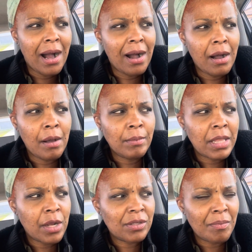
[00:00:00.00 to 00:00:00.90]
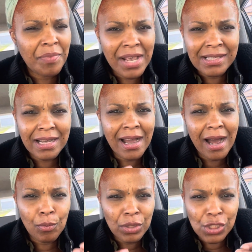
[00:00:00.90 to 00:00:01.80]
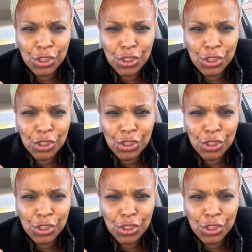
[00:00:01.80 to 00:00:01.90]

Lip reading: there's some things that God wants